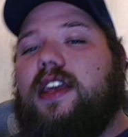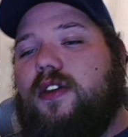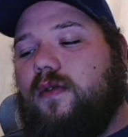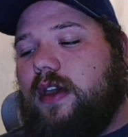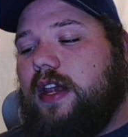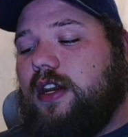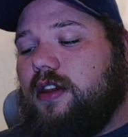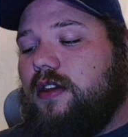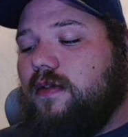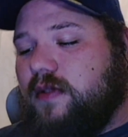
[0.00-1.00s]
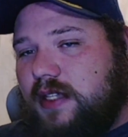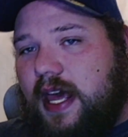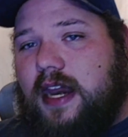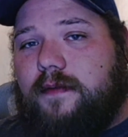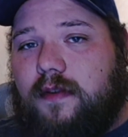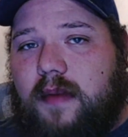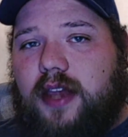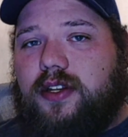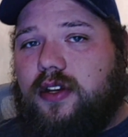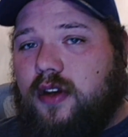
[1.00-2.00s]
you can use that
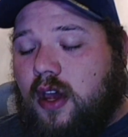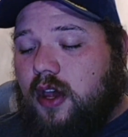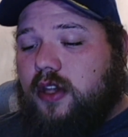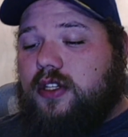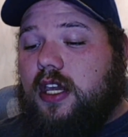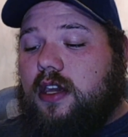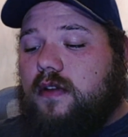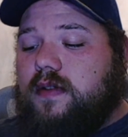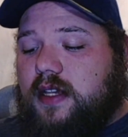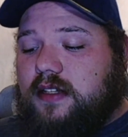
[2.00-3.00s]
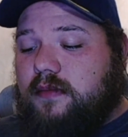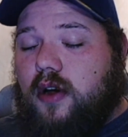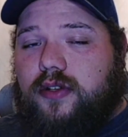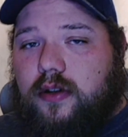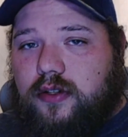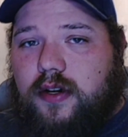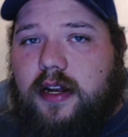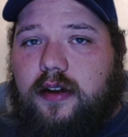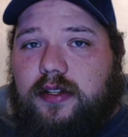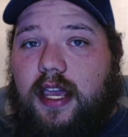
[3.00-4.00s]
information to use these emotional
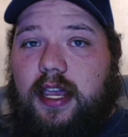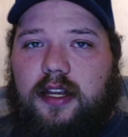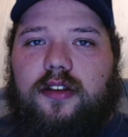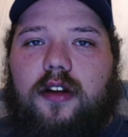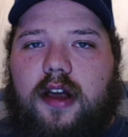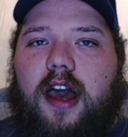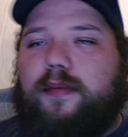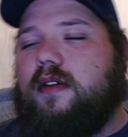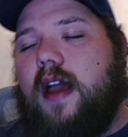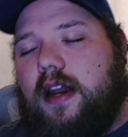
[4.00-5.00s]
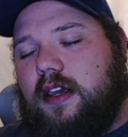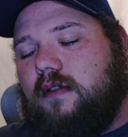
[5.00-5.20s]
triggers in your copywriting.